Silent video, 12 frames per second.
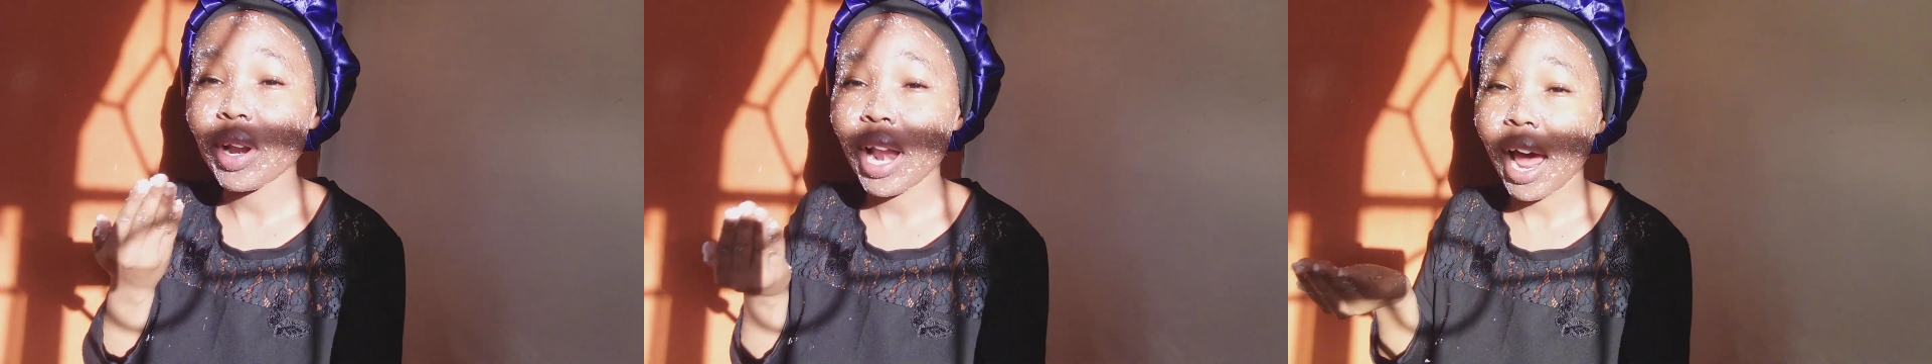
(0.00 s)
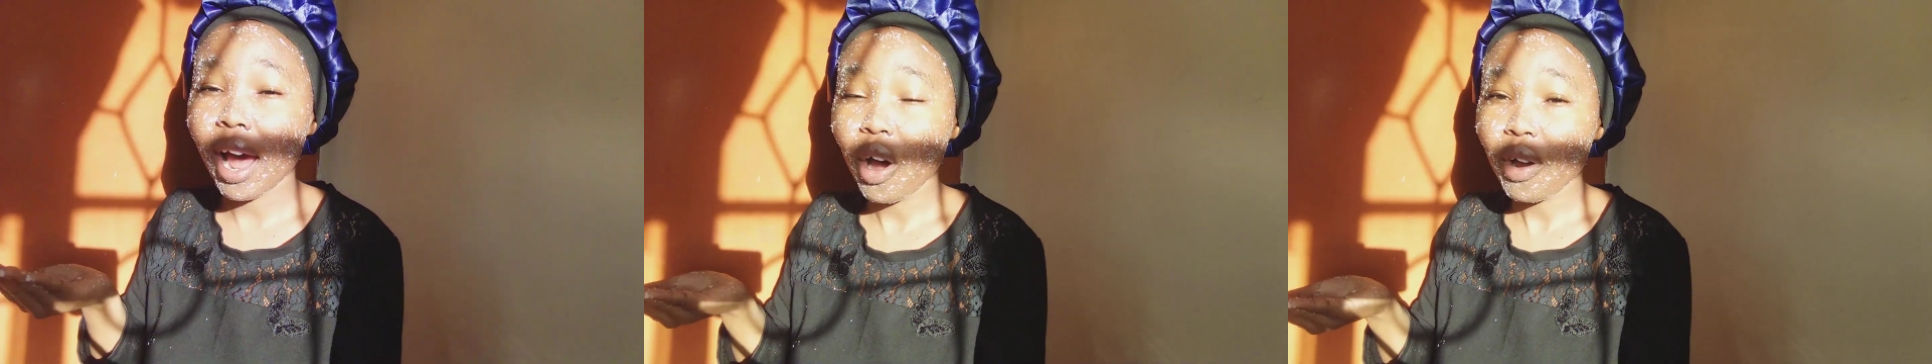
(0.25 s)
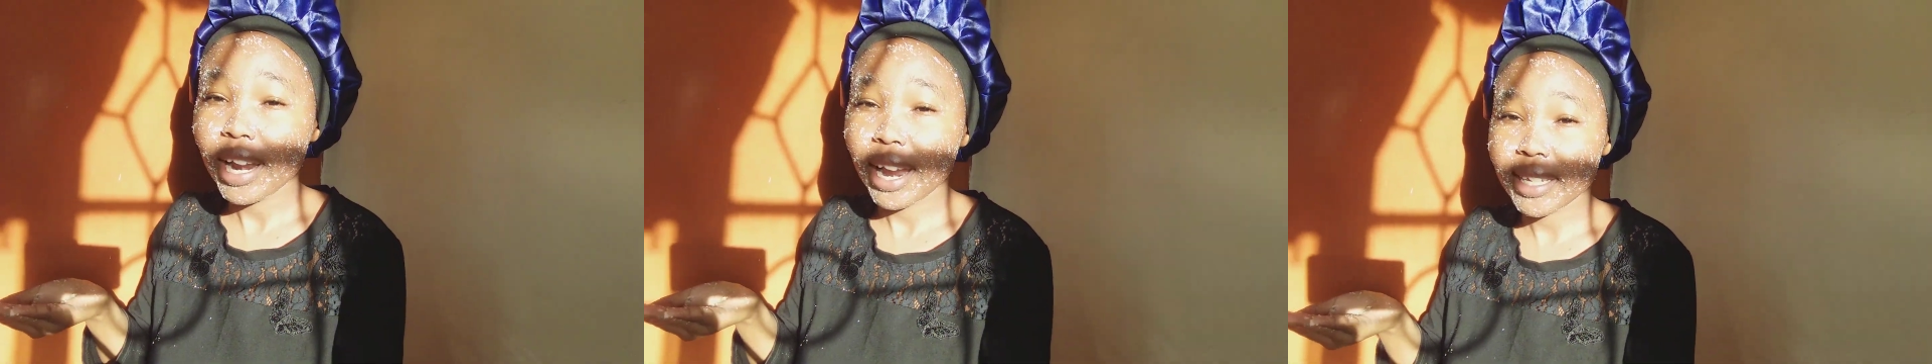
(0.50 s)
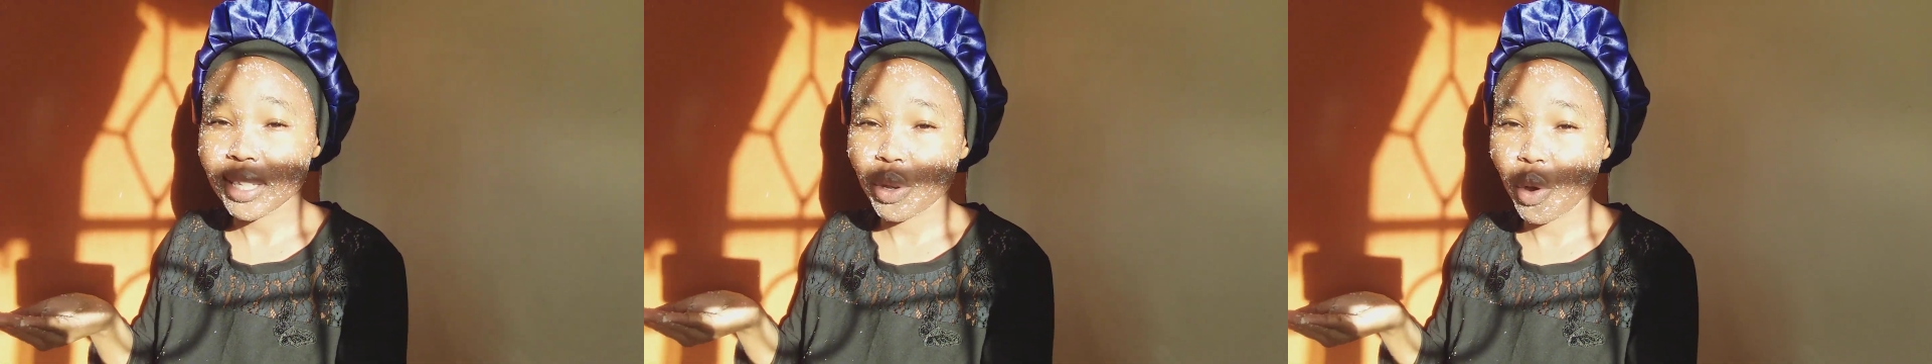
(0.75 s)
now
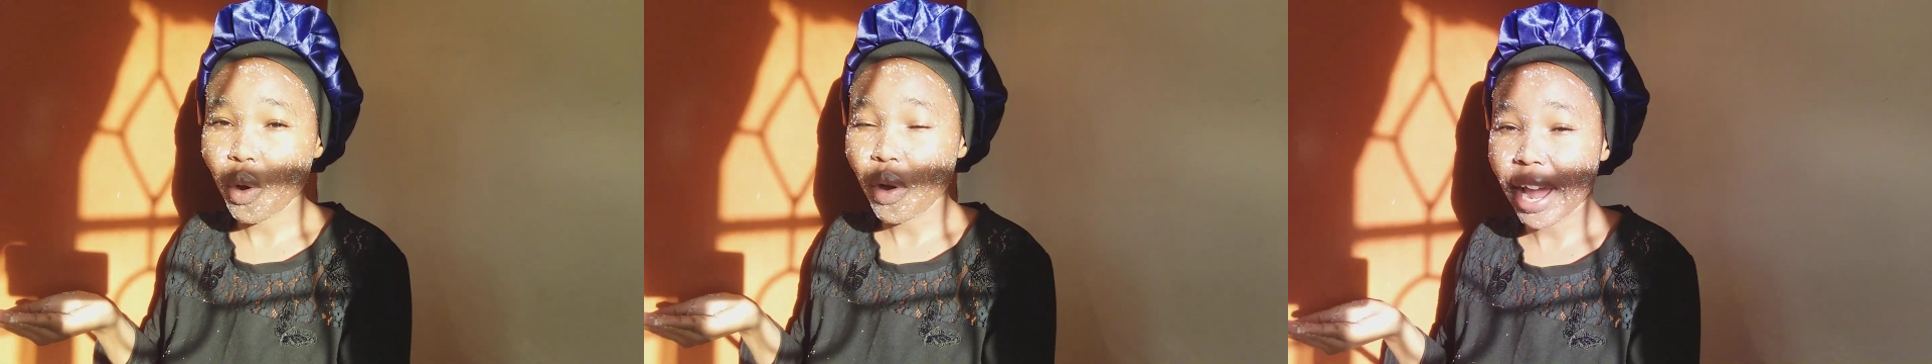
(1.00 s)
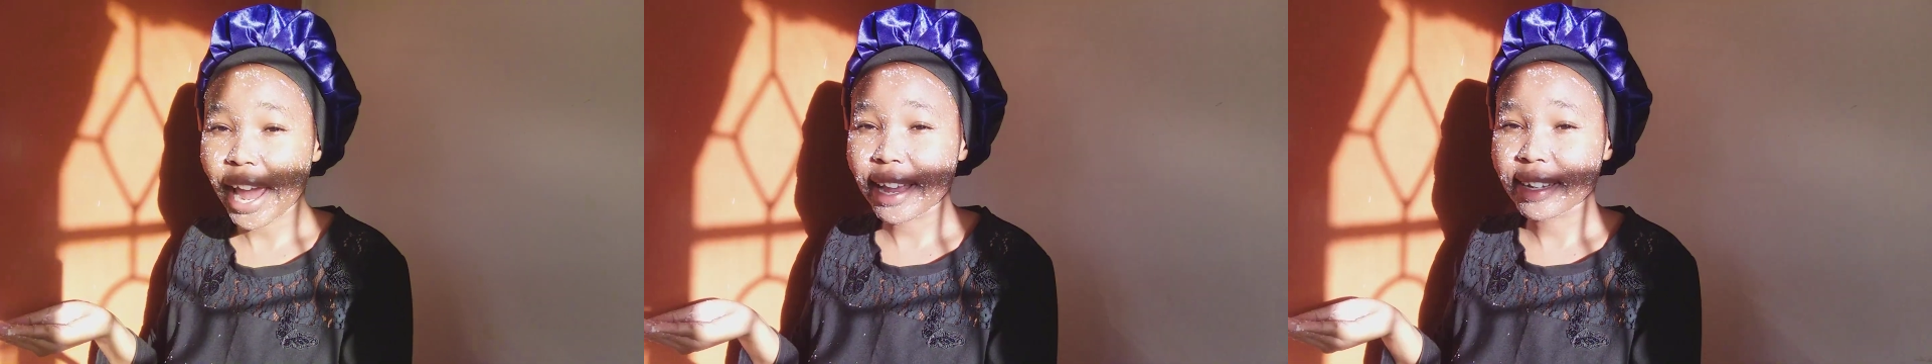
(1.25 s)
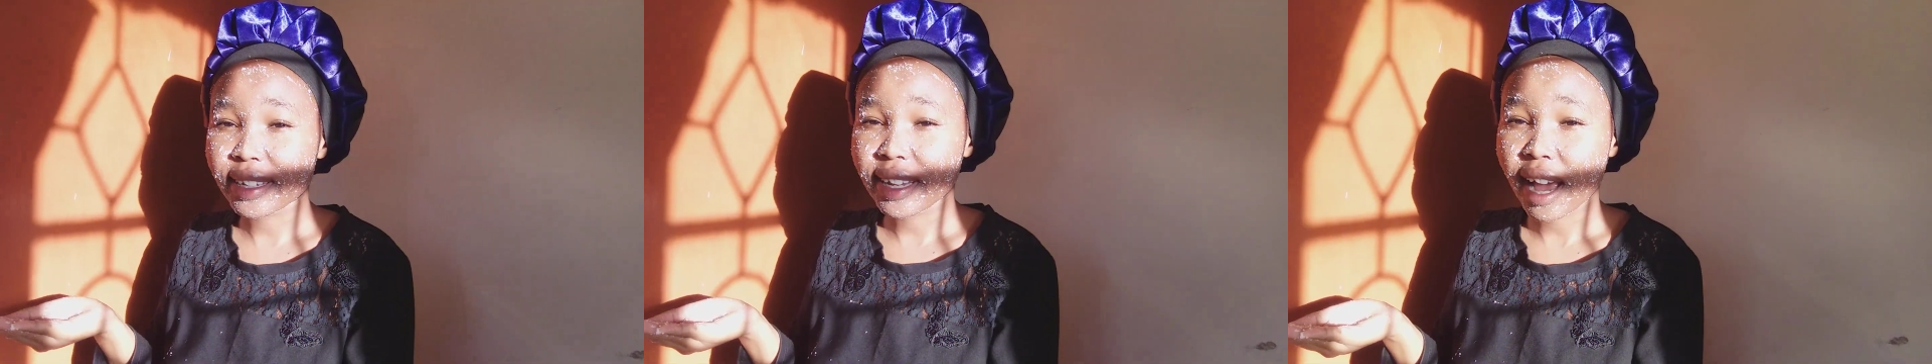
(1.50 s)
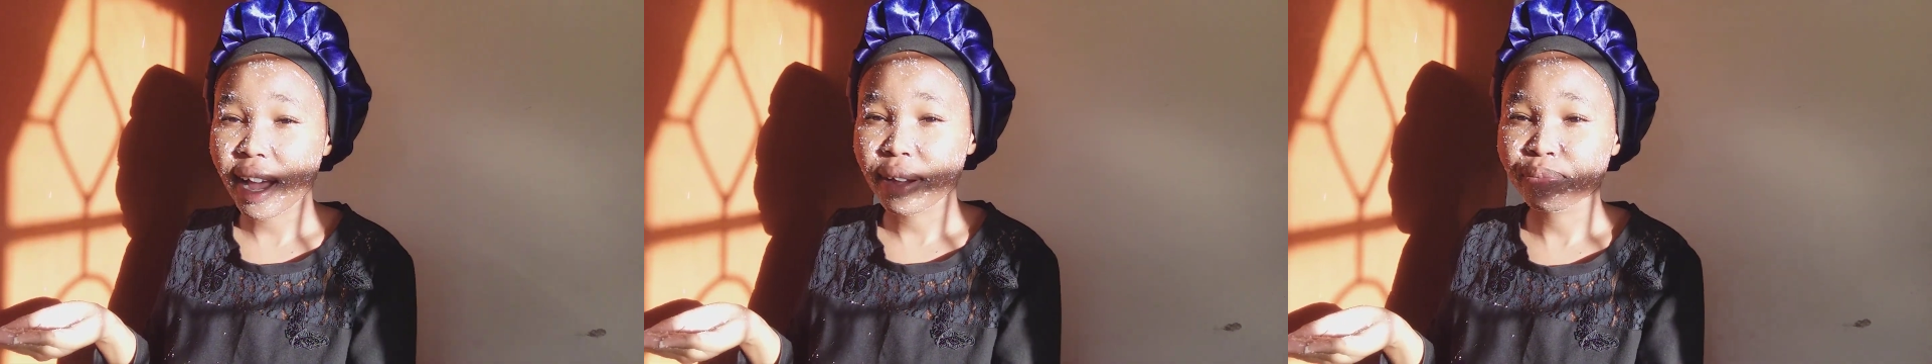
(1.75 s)
let's go and
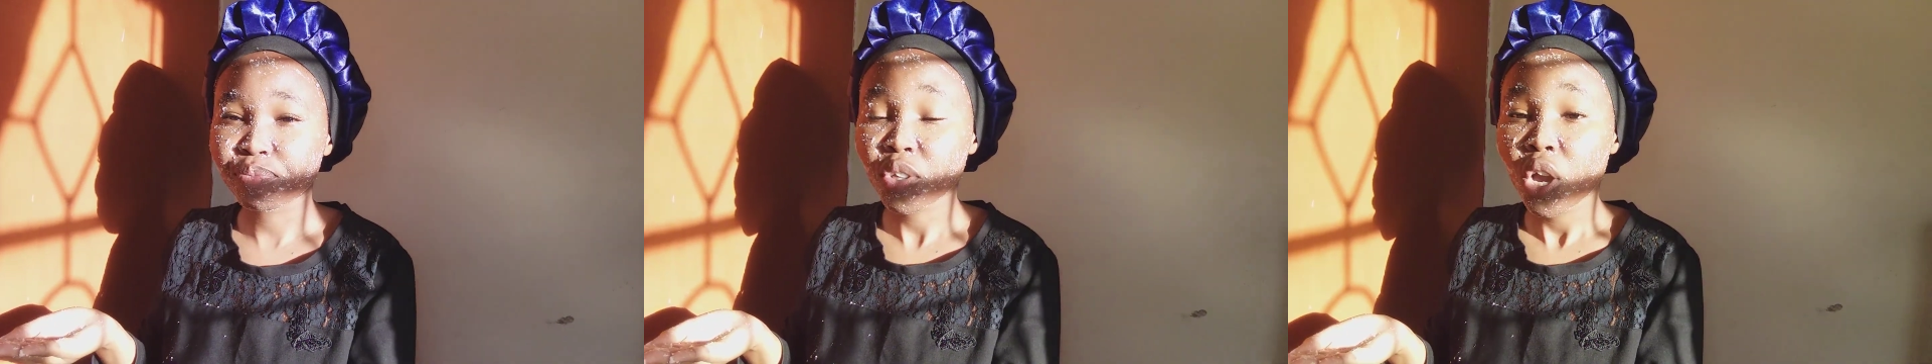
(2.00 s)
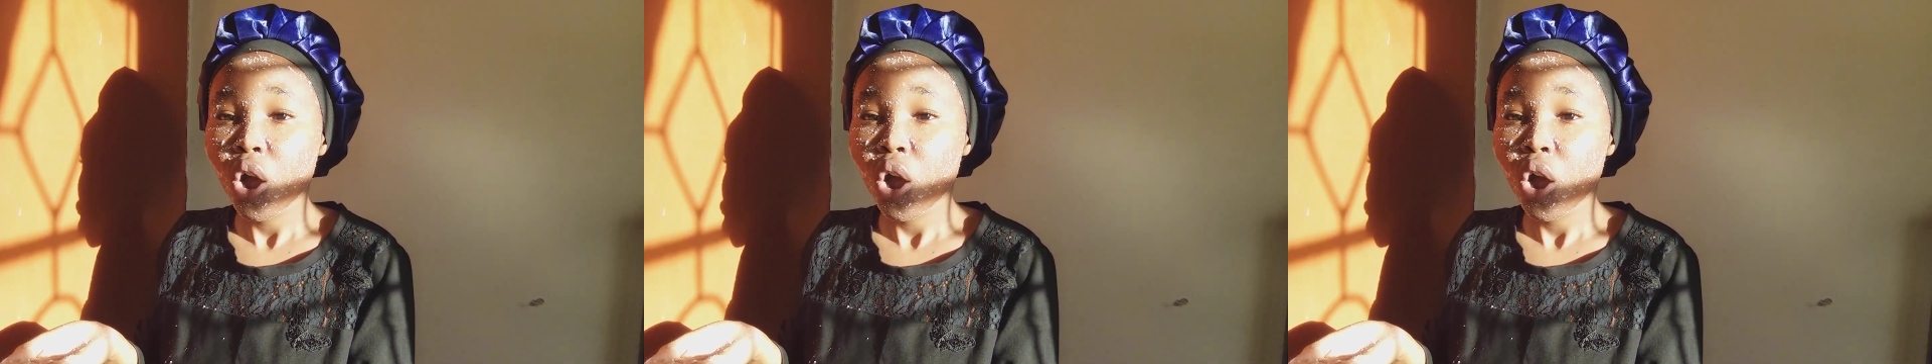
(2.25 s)
um,